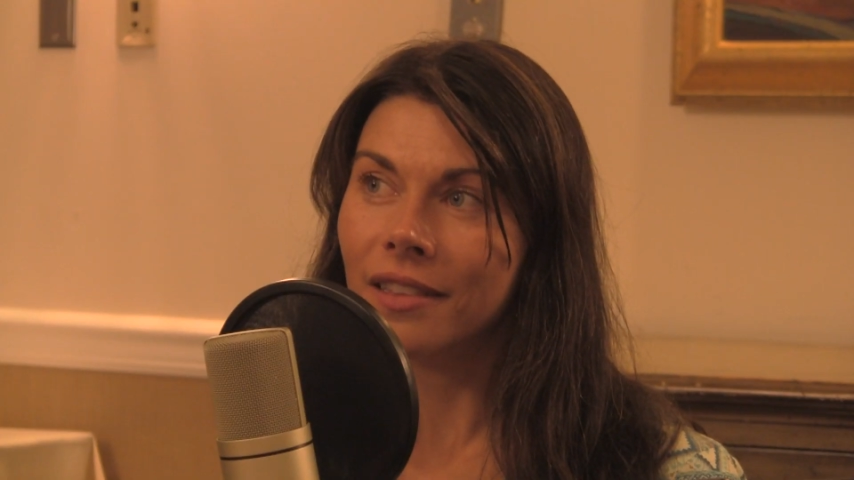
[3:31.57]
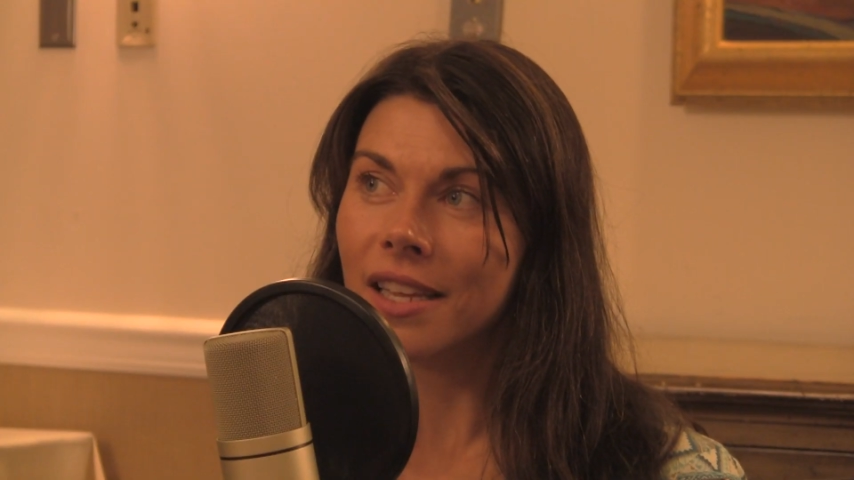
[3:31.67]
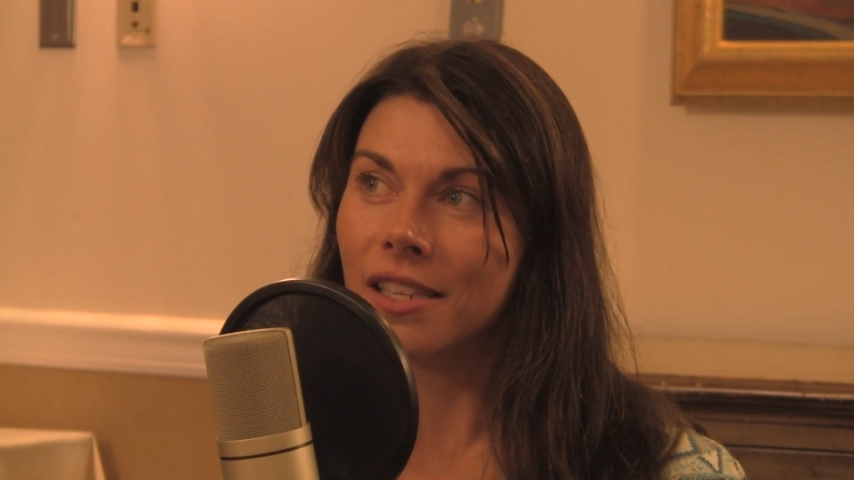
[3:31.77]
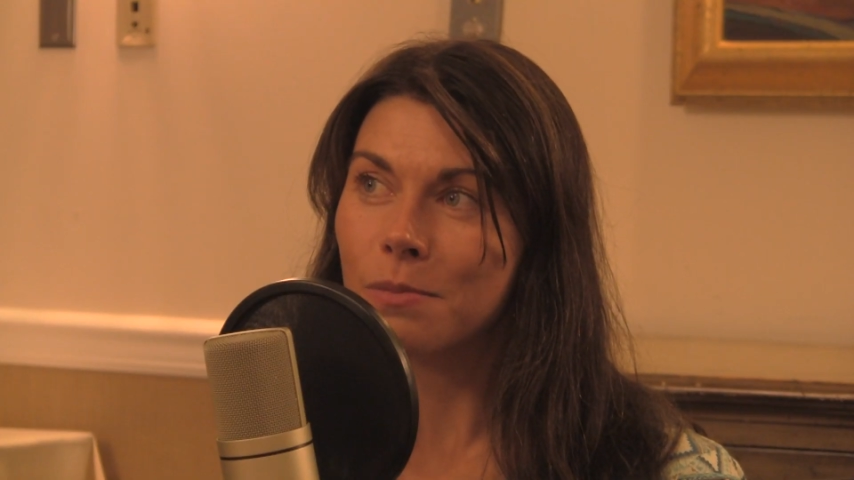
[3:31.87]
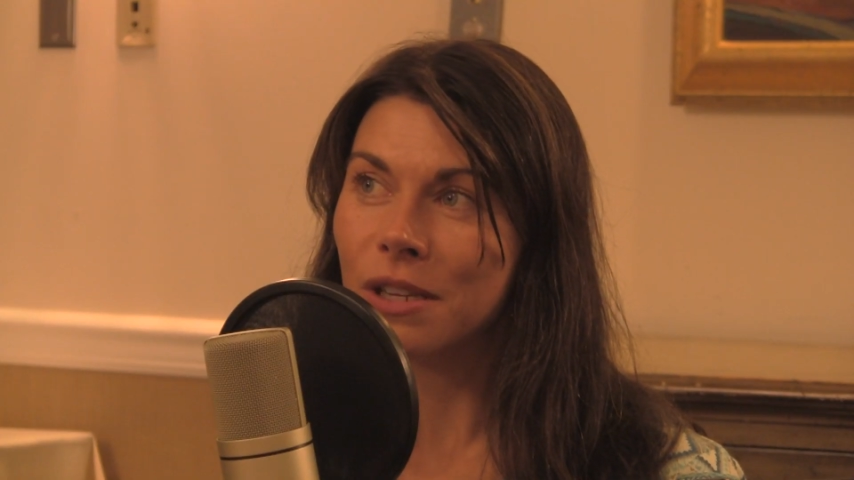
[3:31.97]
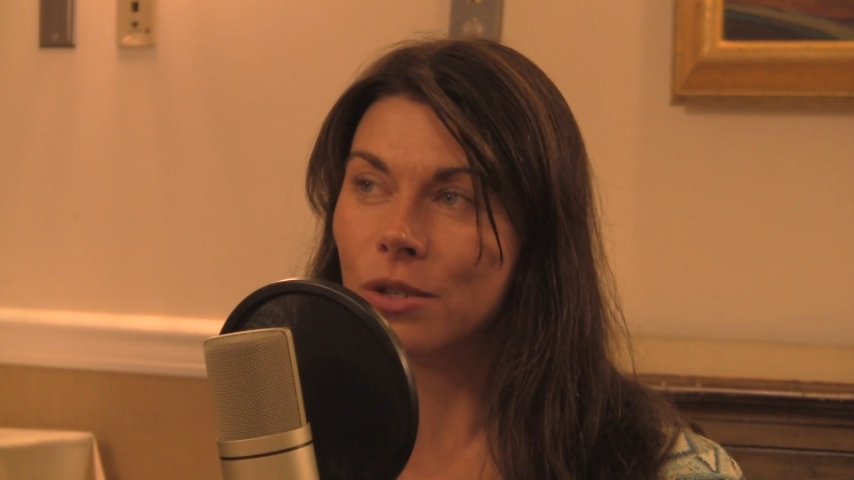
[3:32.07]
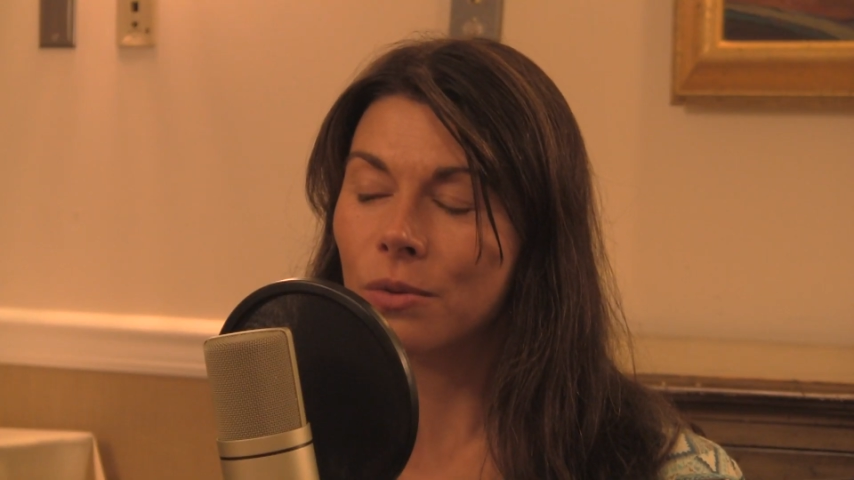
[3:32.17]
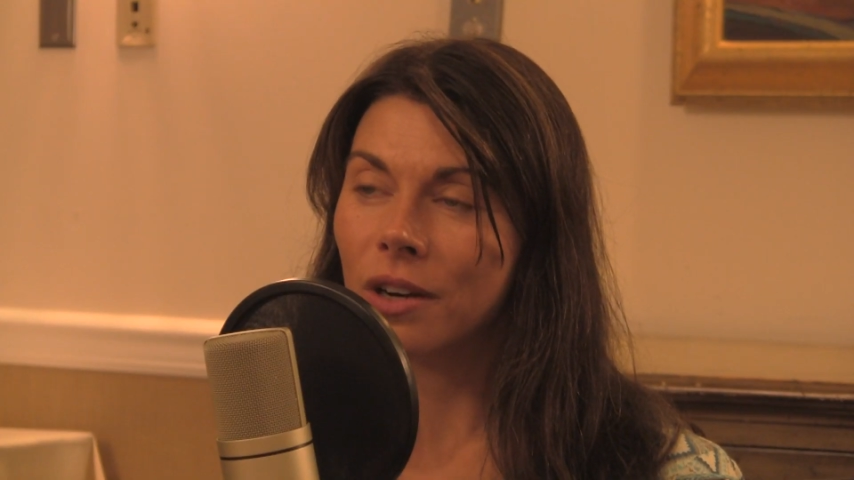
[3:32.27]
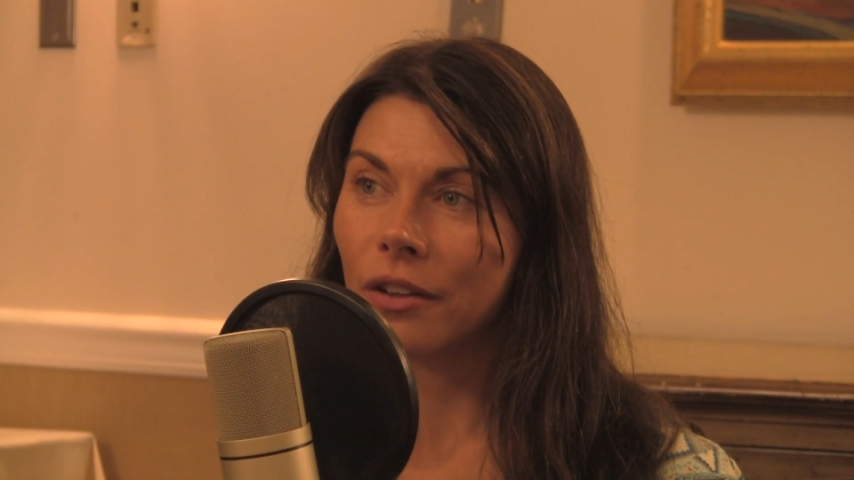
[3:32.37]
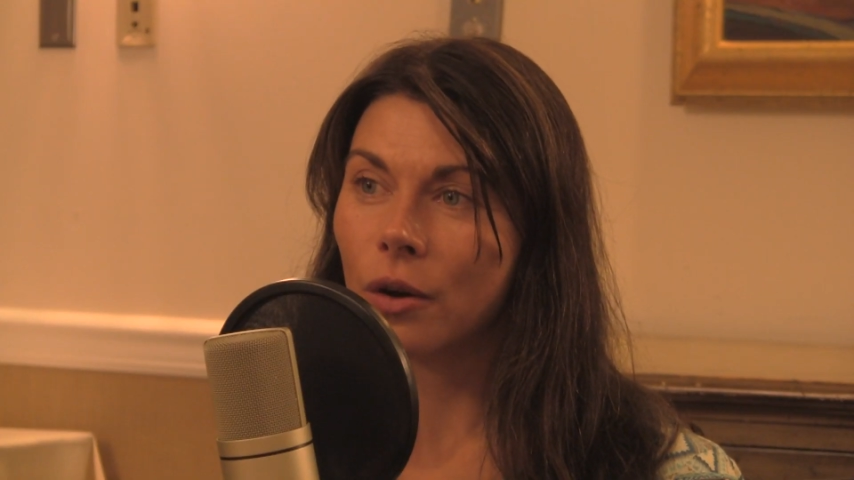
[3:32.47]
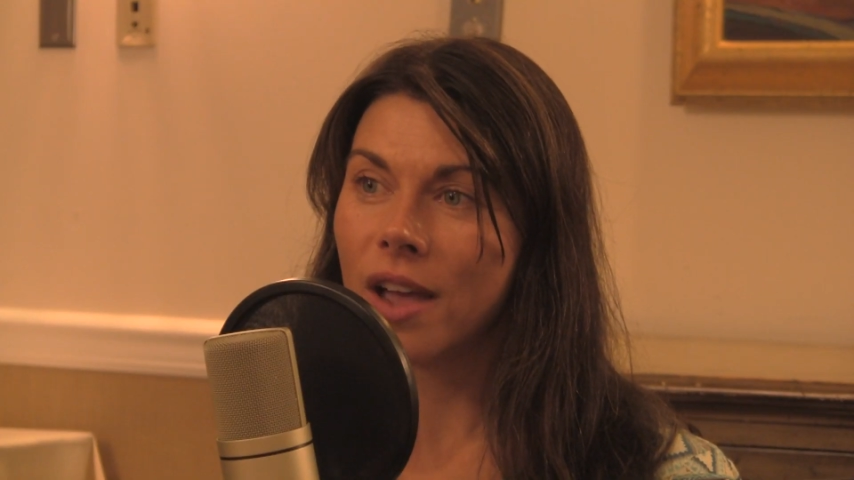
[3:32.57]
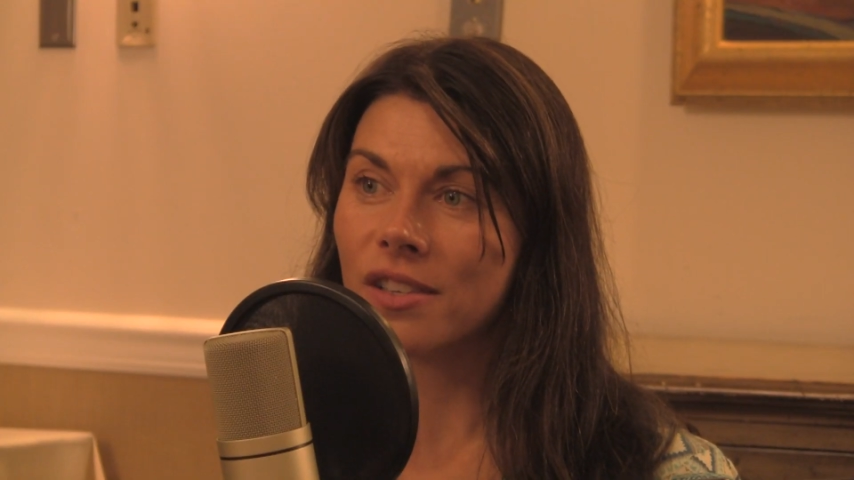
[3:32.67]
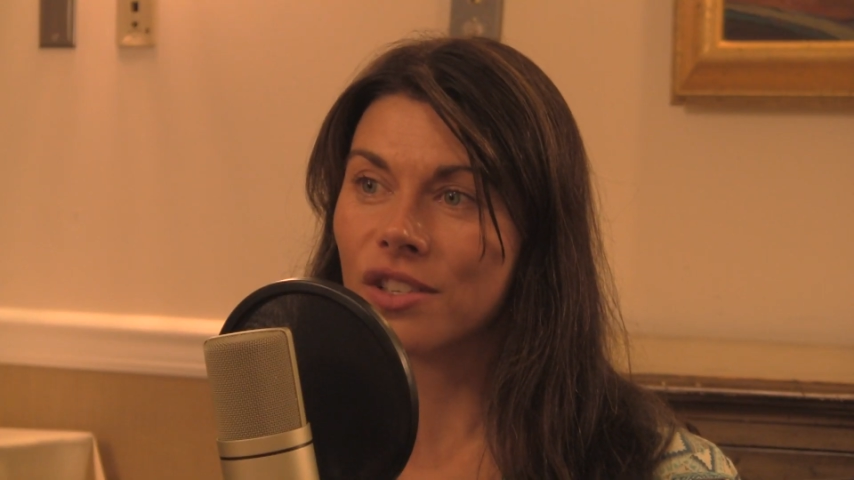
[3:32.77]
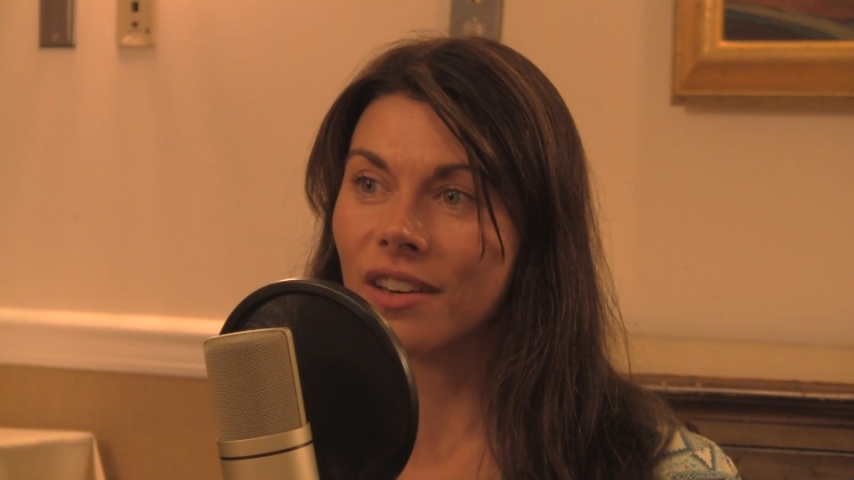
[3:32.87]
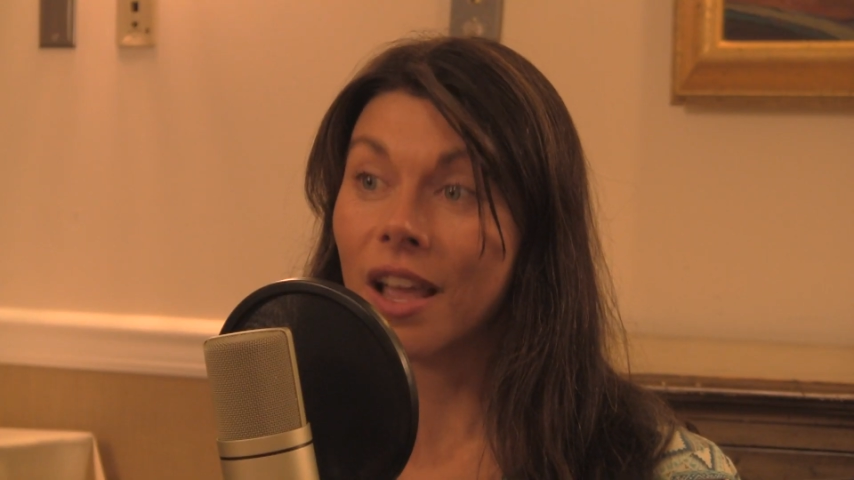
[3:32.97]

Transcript: leads me to another question.